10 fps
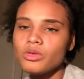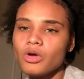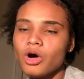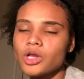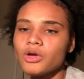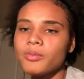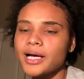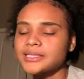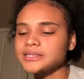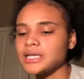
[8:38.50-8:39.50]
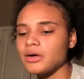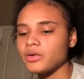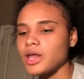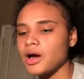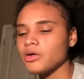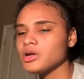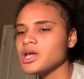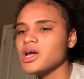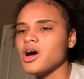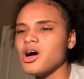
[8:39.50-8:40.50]
Audiomack and SoundCloud
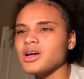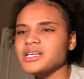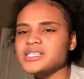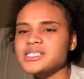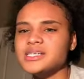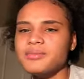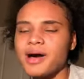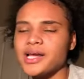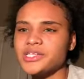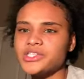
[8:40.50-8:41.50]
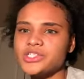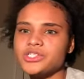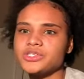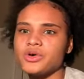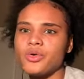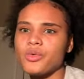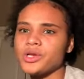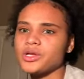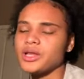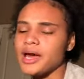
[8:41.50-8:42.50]
are easy to manage. Just go on
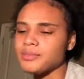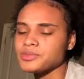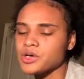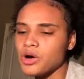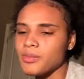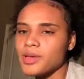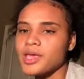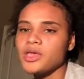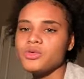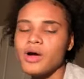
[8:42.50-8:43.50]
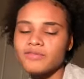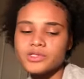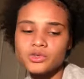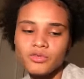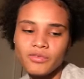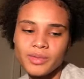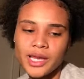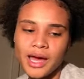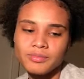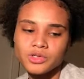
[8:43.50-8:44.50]
your laptop. You have to do it from your
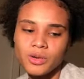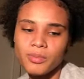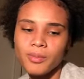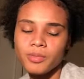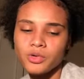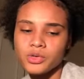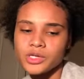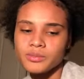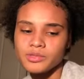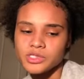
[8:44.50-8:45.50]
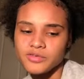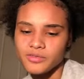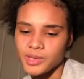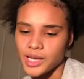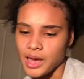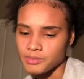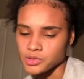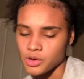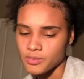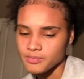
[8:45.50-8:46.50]
laptop. Upload your music from your laptop.